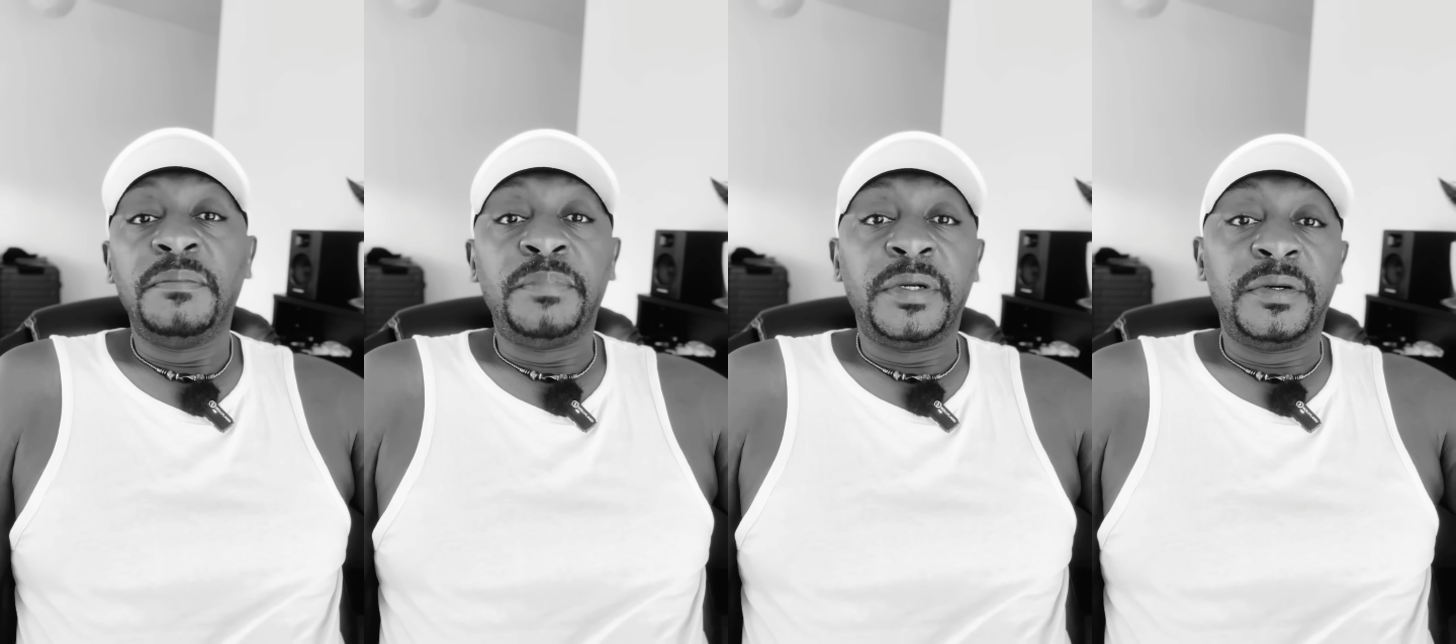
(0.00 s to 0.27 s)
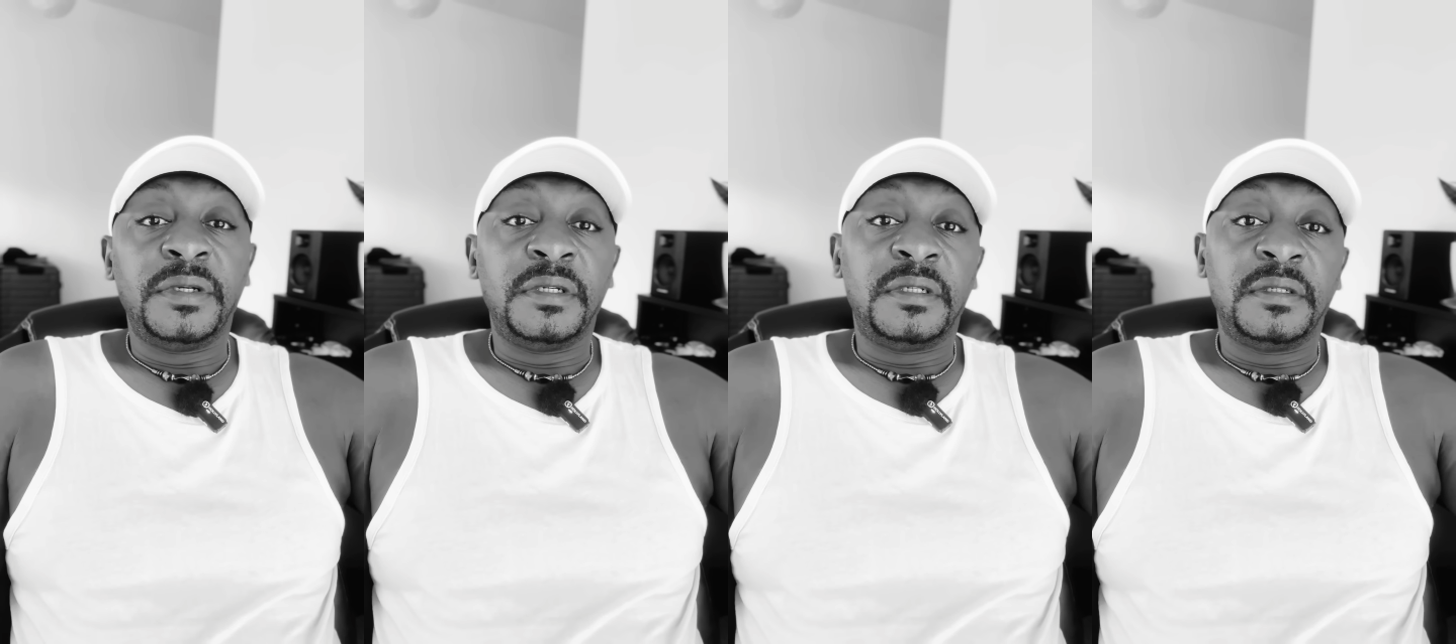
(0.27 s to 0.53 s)
a
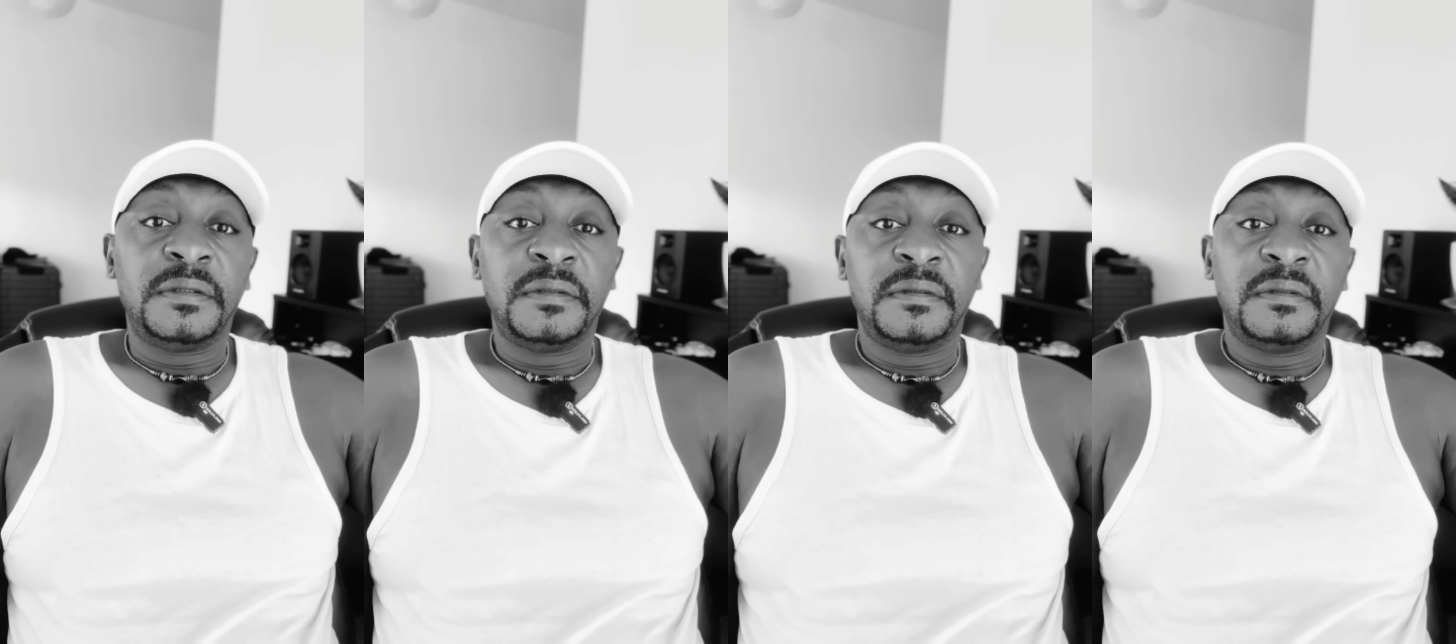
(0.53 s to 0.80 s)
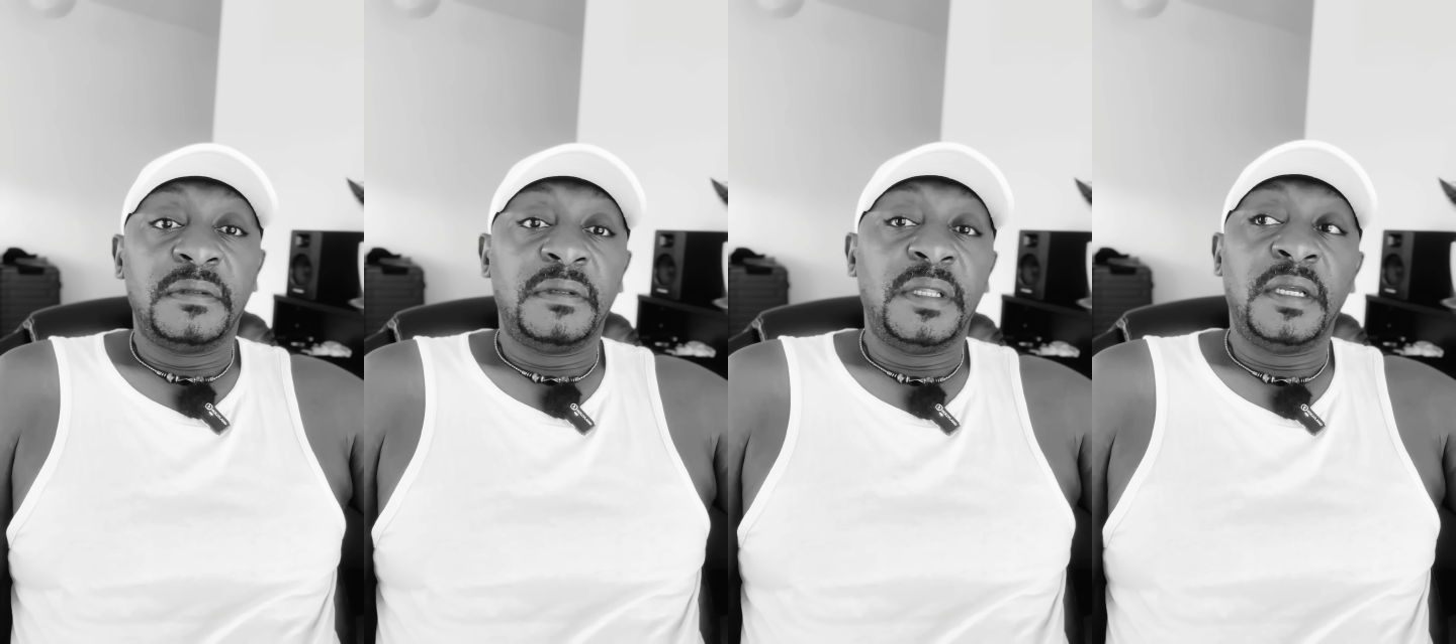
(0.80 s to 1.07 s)
parent,
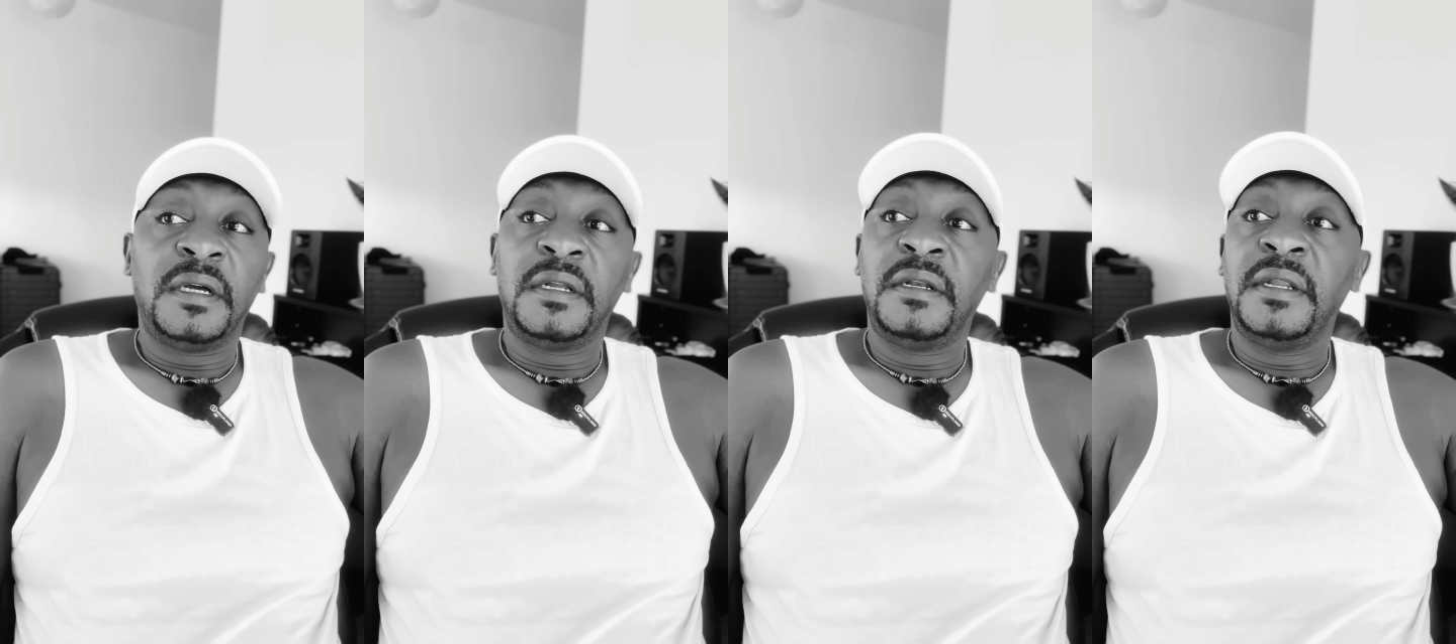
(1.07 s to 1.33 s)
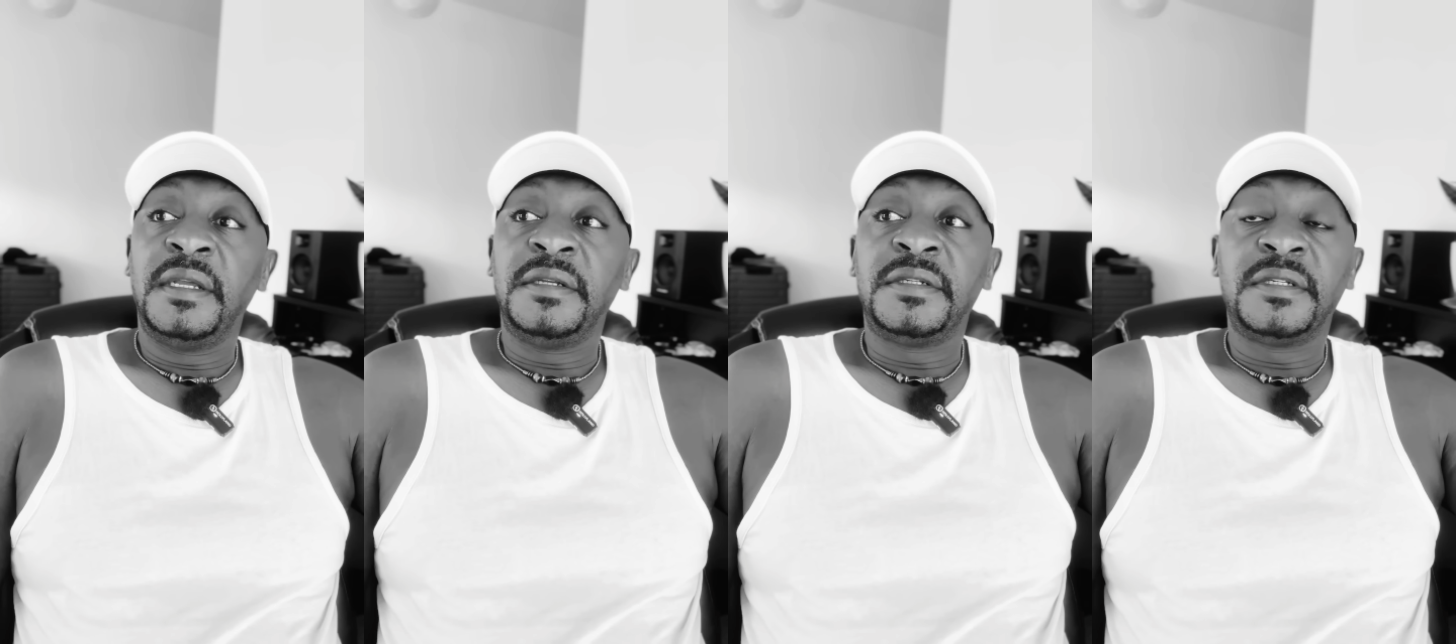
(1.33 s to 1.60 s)
they had
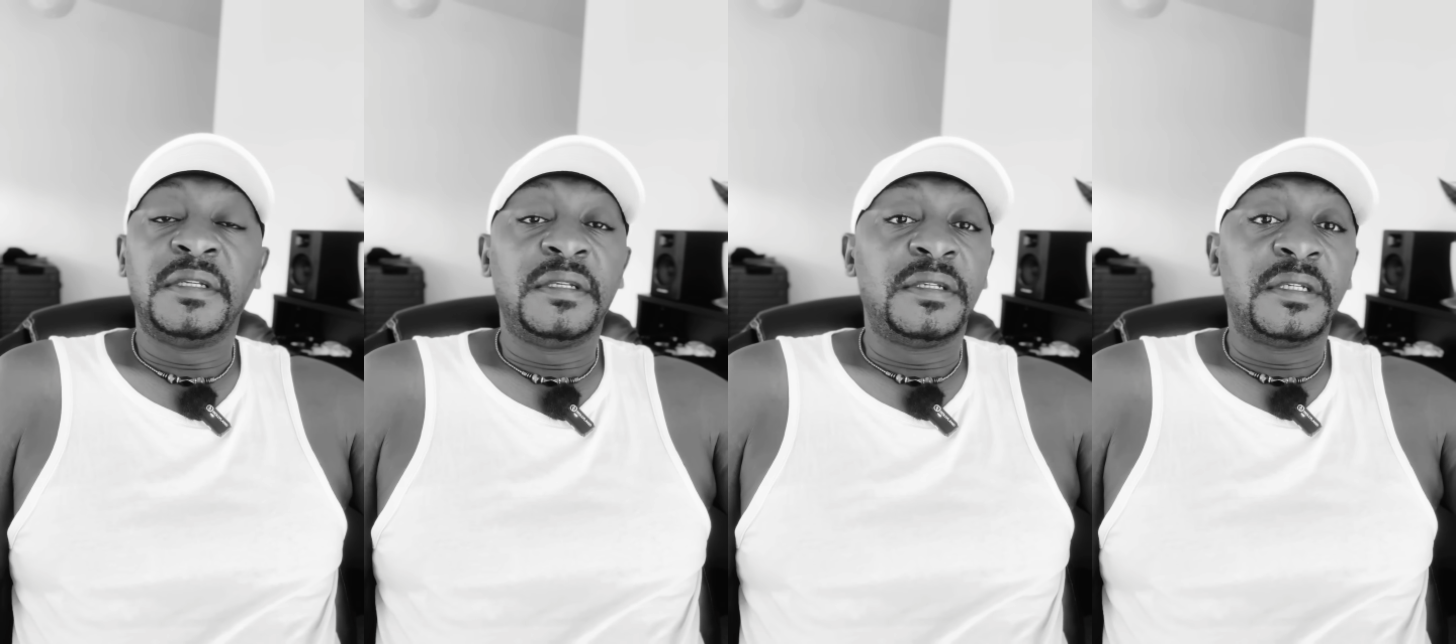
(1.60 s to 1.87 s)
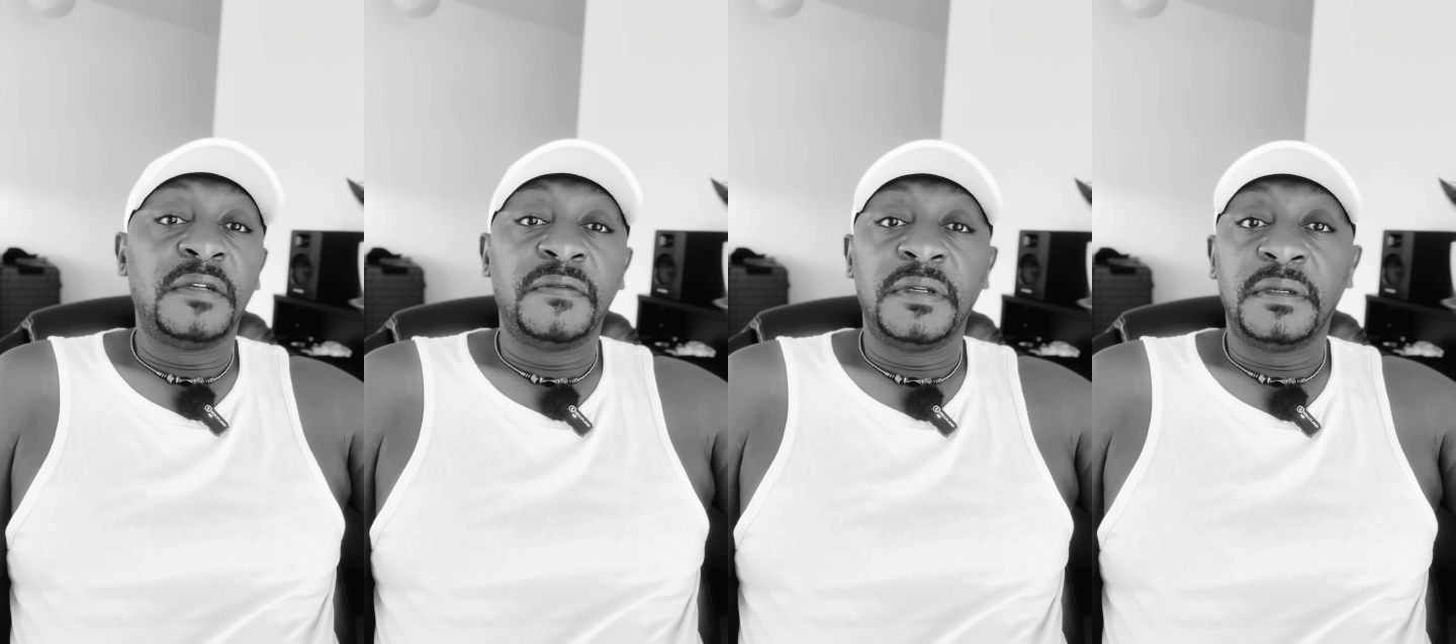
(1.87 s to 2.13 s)
like
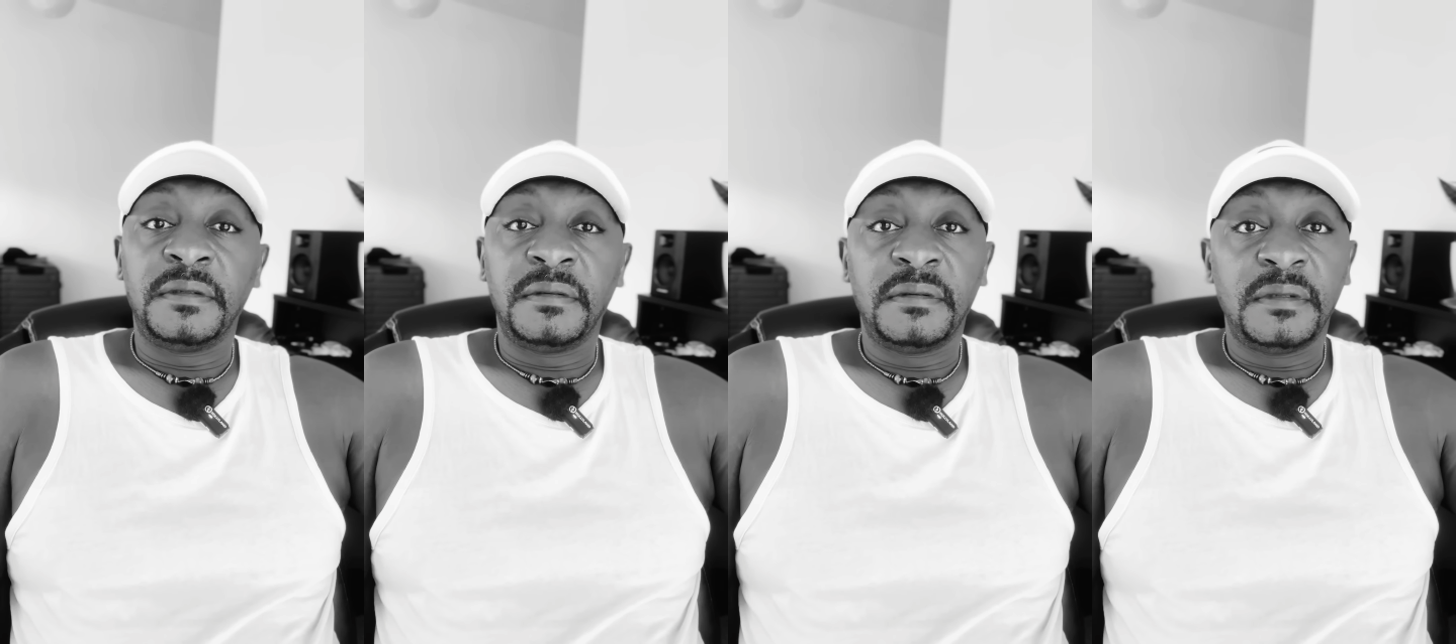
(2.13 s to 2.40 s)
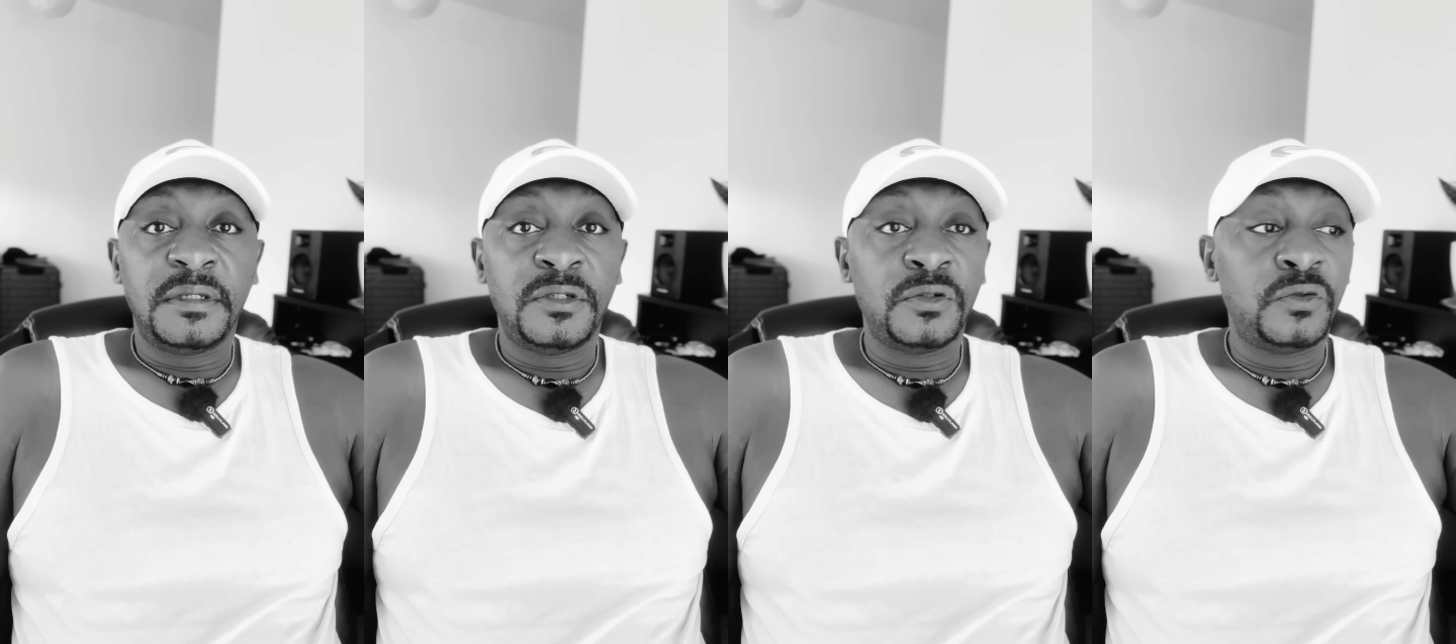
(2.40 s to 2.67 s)
6, 7
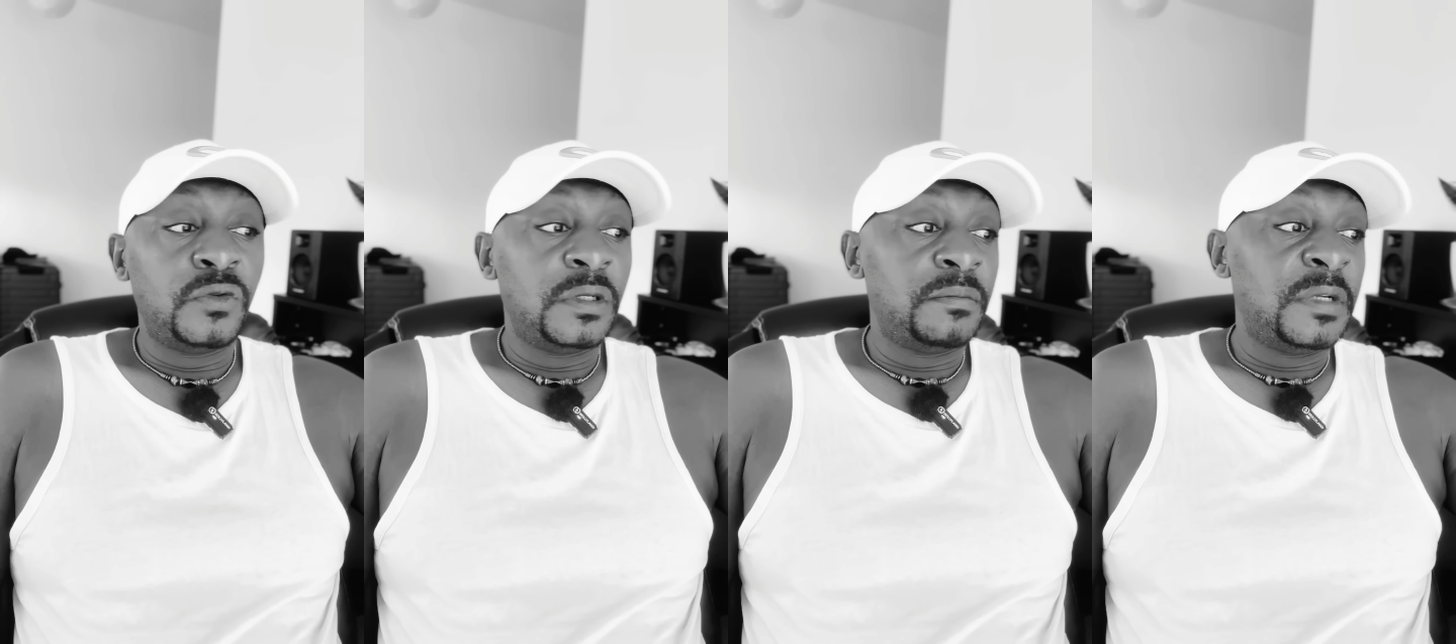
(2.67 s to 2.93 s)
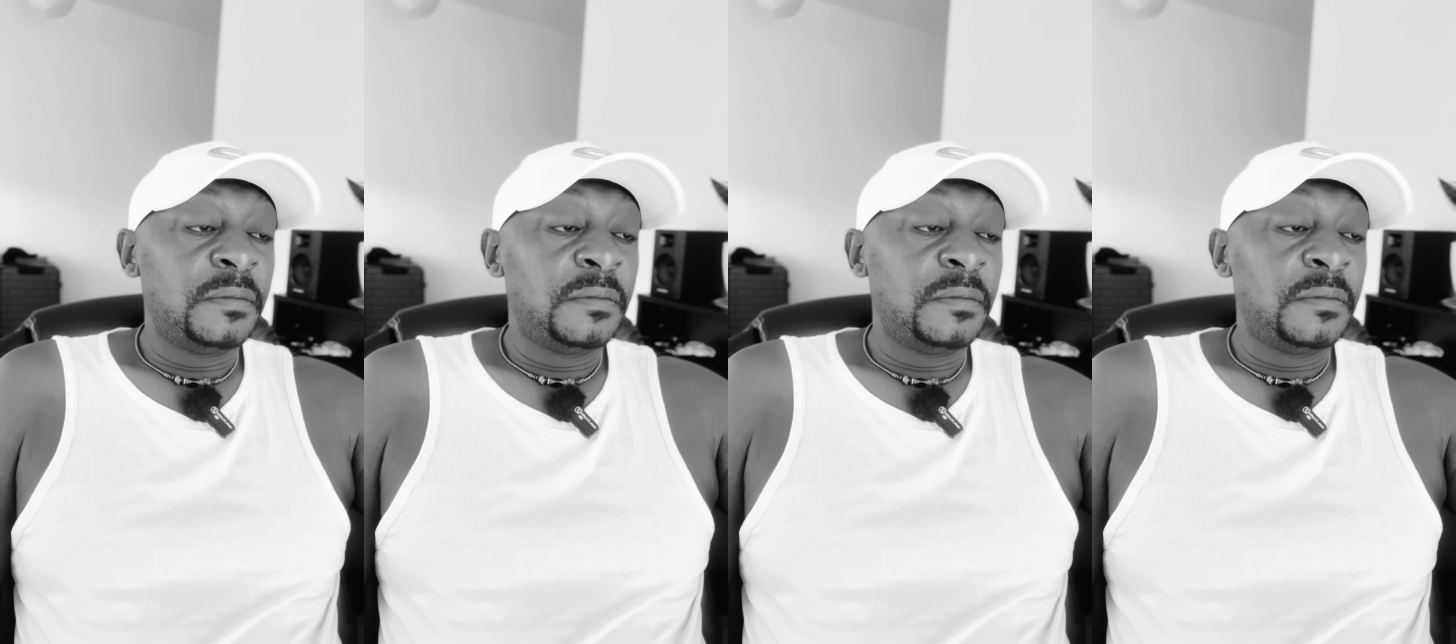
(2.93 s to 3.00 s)
children,